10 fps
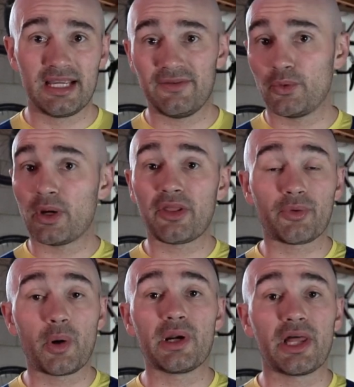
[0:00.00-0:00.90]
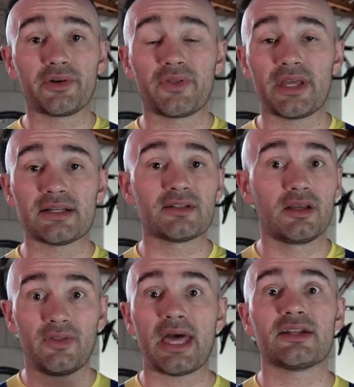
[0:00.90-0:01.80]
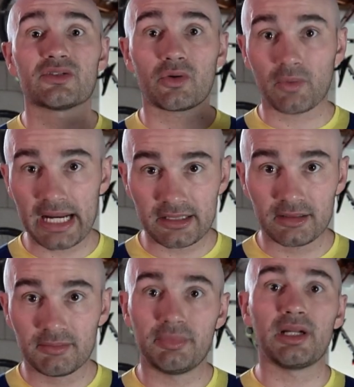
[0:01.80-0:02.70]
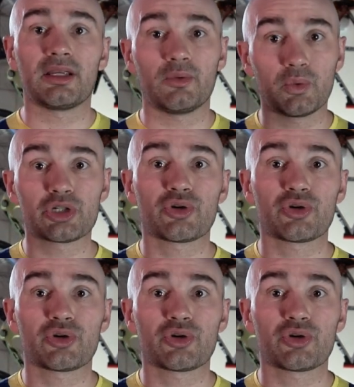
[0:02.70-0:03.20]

If you wanna throw in other things, that is great, but we're